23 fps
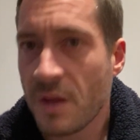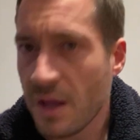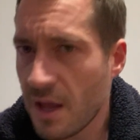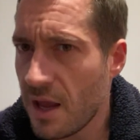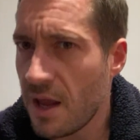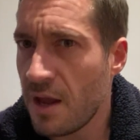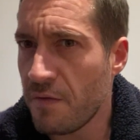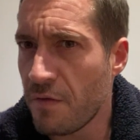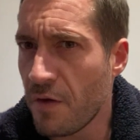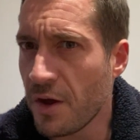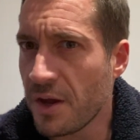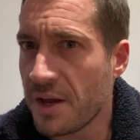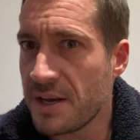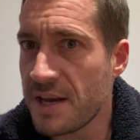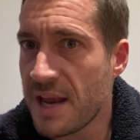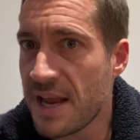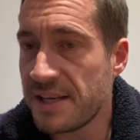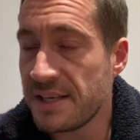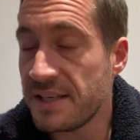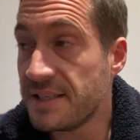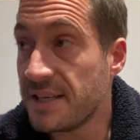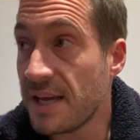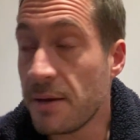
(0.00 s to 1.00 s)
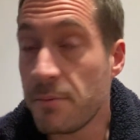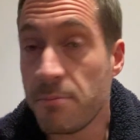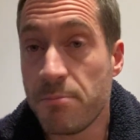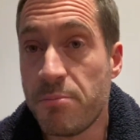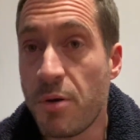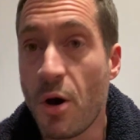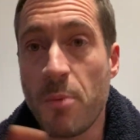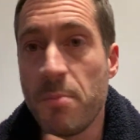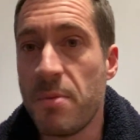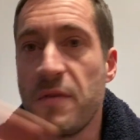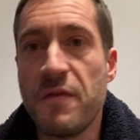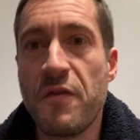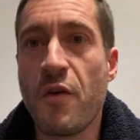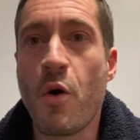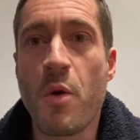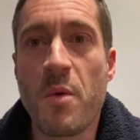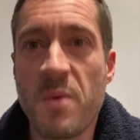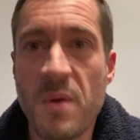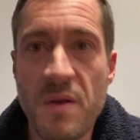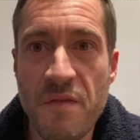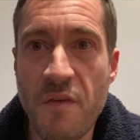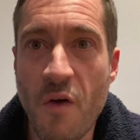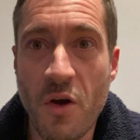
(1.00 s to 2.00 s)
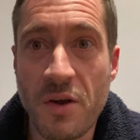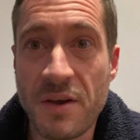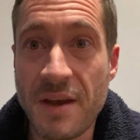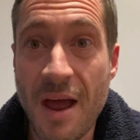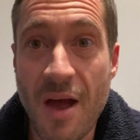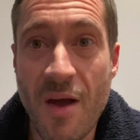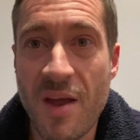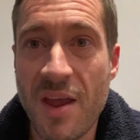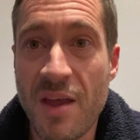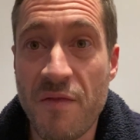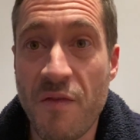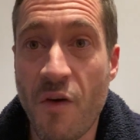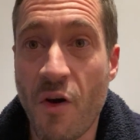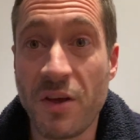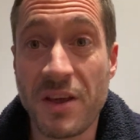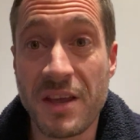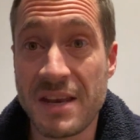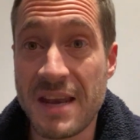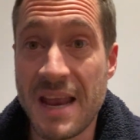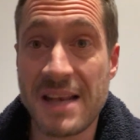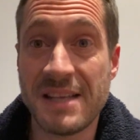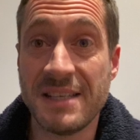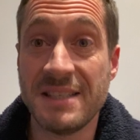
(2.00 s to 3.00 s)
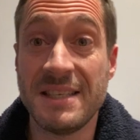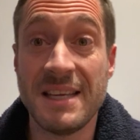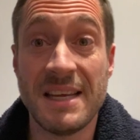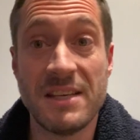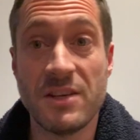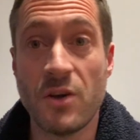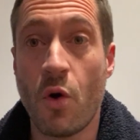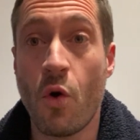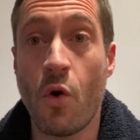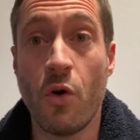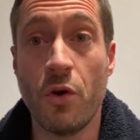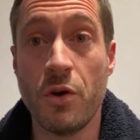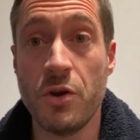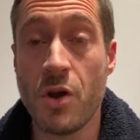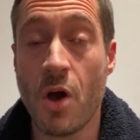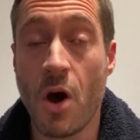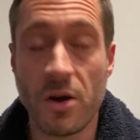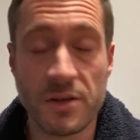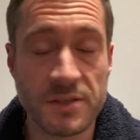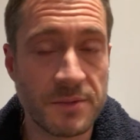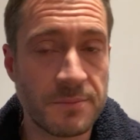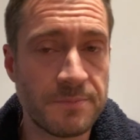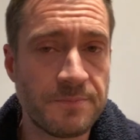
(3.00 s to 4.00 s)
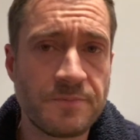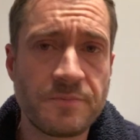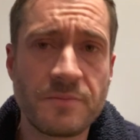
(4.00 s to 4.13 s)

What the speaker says: if I can edit it. But before we find out if I can edit it or not,